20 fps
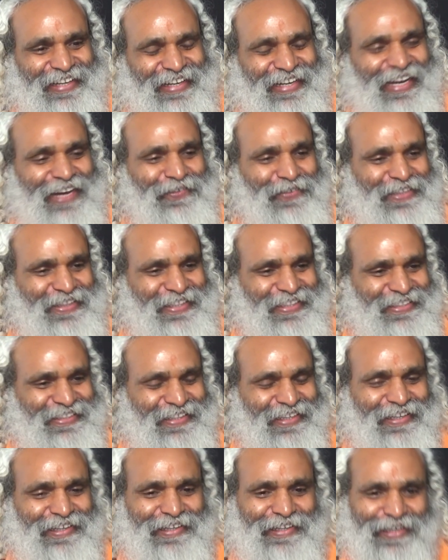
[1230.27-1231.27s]
Now with
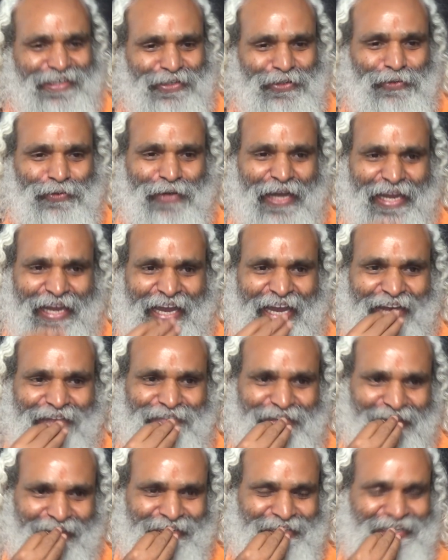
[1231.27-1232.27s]
this, do I
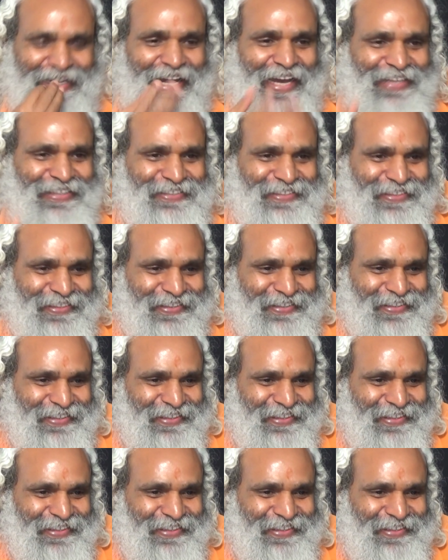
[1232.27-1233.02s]
have any answer?